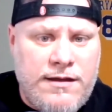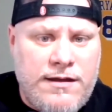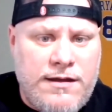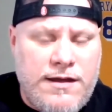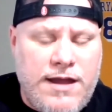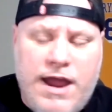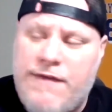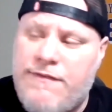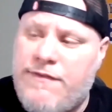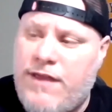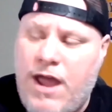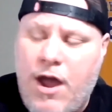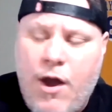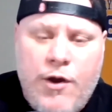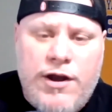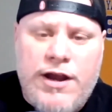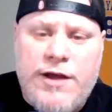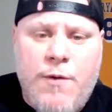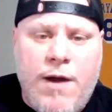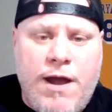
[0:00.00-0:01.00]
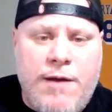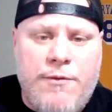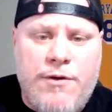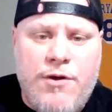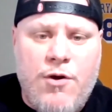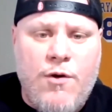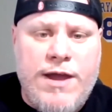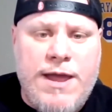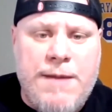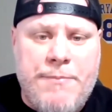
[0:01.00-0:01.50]
And the only way we
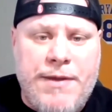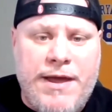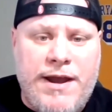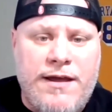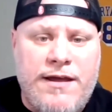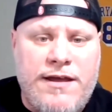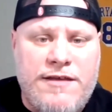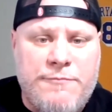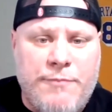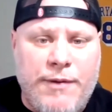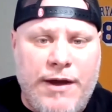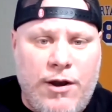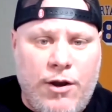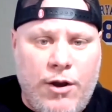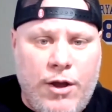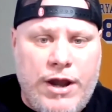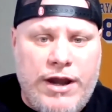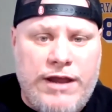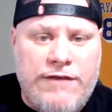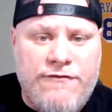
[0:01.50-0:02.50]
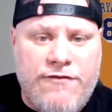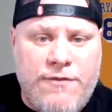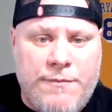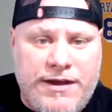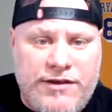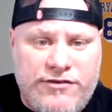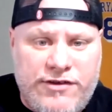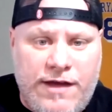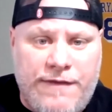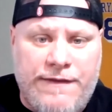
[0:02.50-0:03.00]
all get better is by learning from
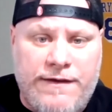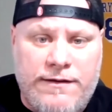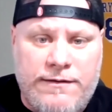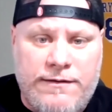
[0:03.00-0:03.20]
each other.